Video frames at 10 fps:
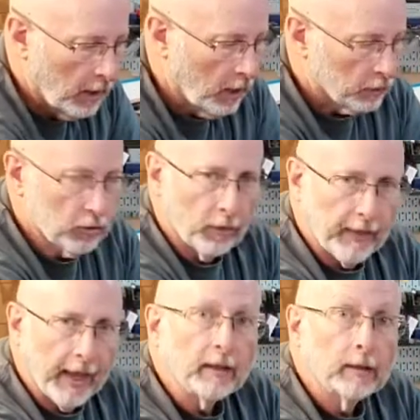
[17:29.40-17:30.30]
so
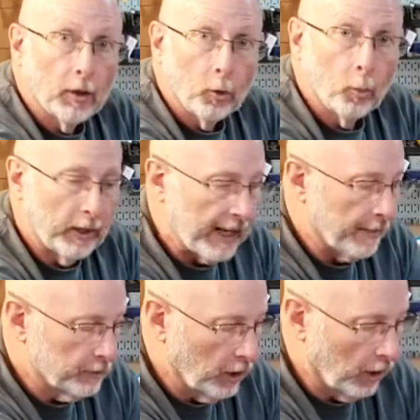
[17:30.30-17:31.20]
that when I'm
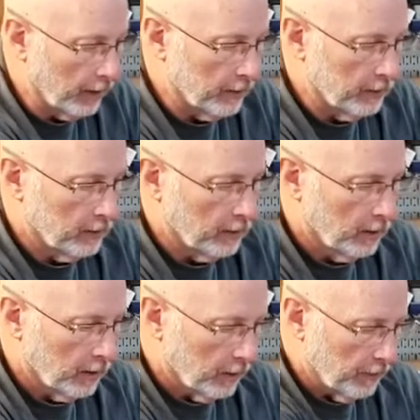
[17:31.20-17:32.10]
done,
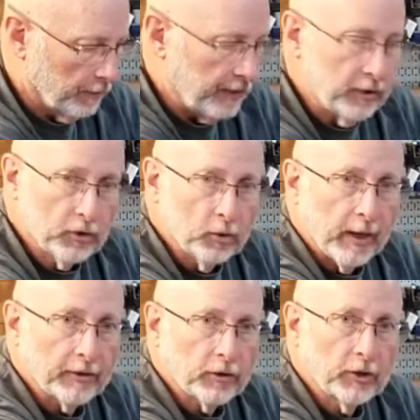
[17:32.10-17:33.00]
these 2
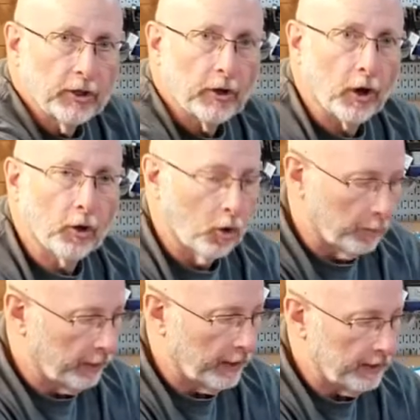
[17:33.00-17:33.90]
edges here are
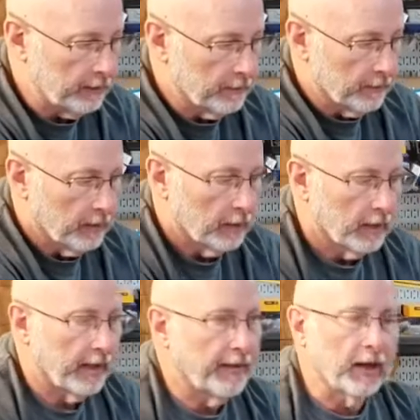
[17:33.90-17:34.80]
coplane
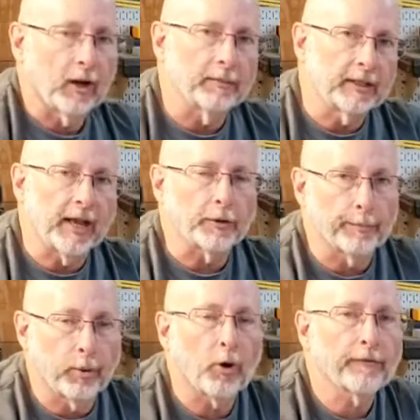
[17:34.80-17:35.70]
and they come together
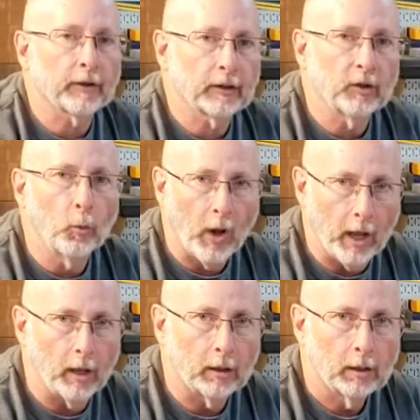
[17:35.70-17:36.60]
perfectly
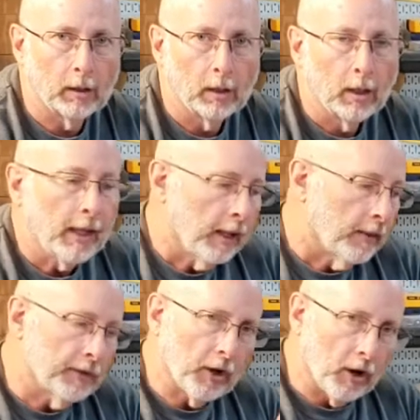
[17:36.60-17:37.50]
well.
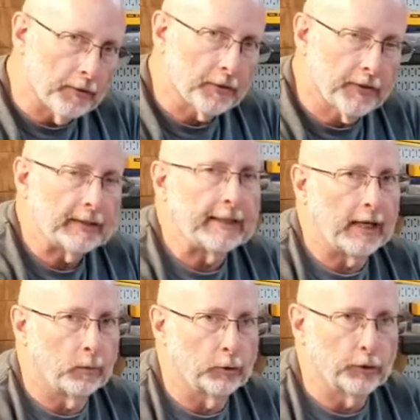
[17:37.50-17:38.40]
The other thing that I
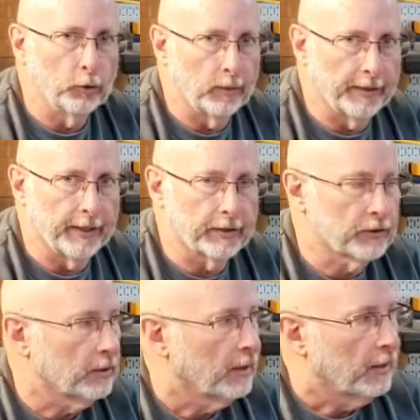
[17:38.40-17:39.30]
will do with this
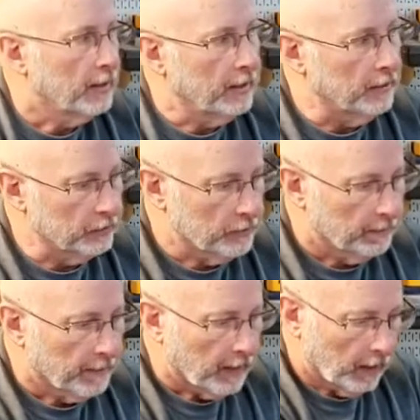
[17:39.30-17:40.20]
is,
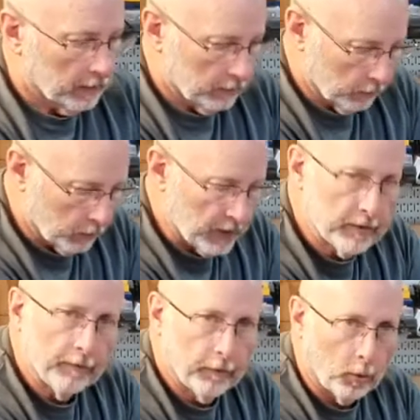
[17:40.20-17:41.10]
reason
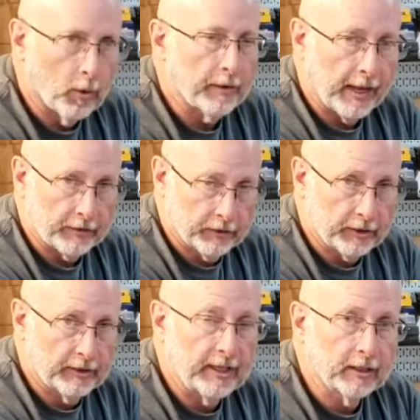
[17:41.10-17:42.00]
for that
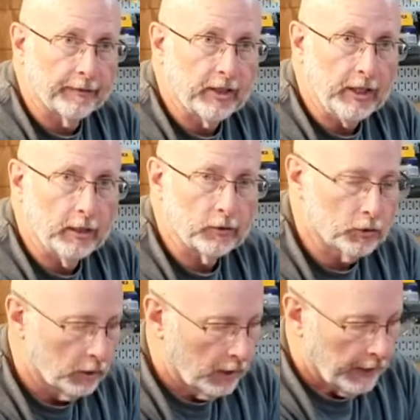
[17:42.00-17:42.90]
1/16 of an inch,
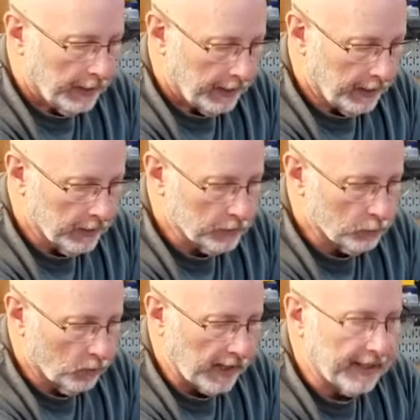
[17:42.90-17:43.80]
is
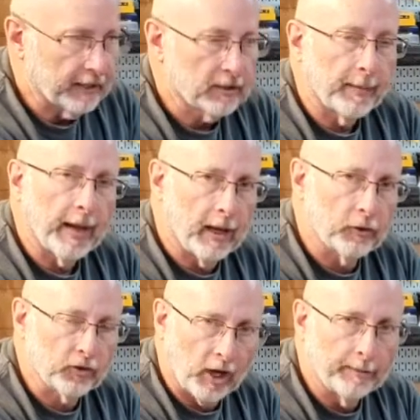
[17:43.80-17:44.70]
when I get to my
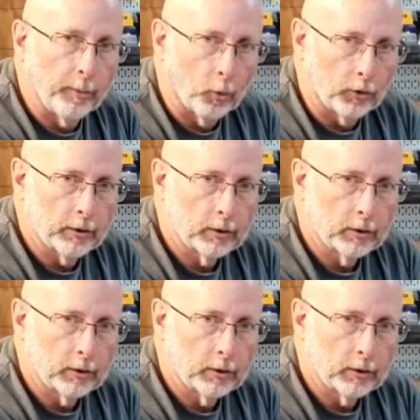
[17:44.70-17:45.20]
outside board,